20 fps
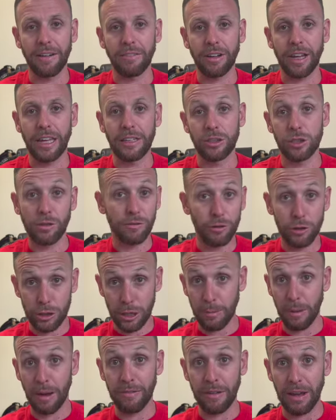Okay, this is the first
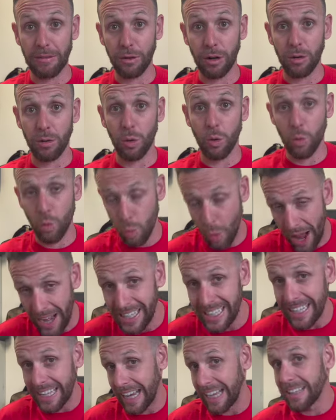time I've ever
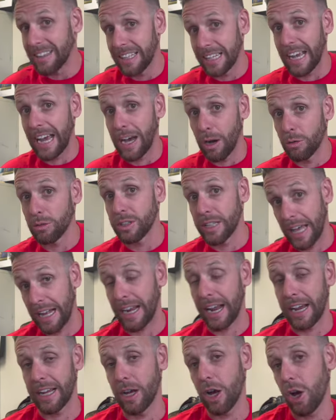rented anything out that
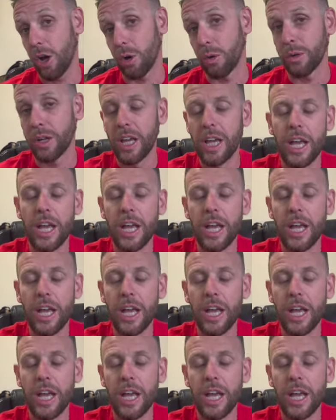I own.